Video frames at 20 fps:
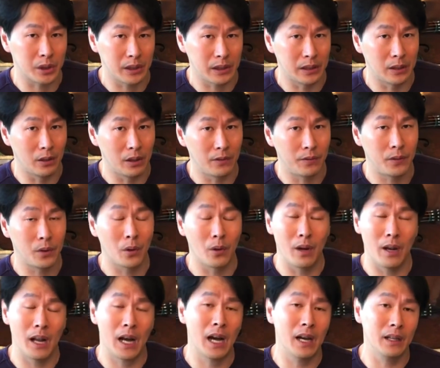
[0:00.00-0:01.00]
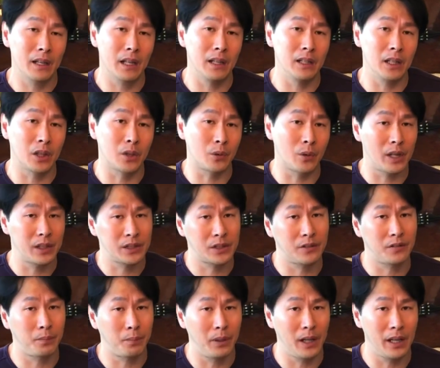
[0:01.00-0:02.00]
You know, if you're not an
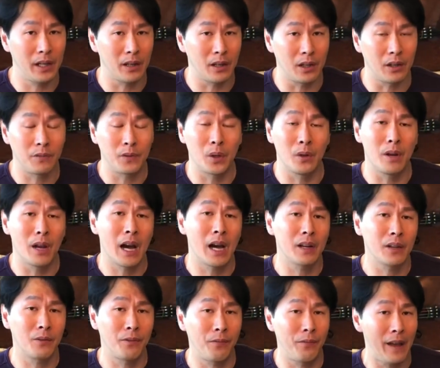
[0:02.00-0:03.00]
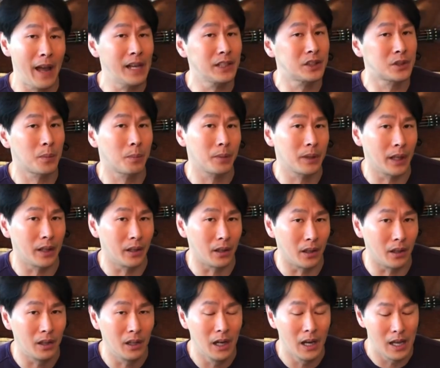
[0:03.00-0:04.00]
aggressive player, if you're not a fast
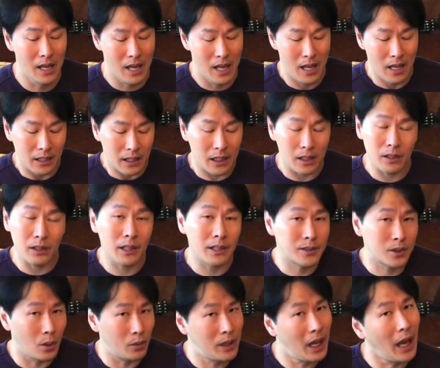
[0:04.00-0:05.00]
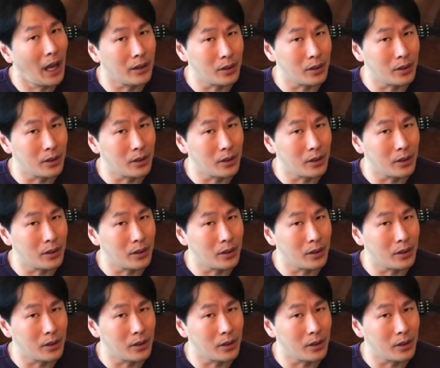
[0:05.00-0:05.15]
player, it's okay.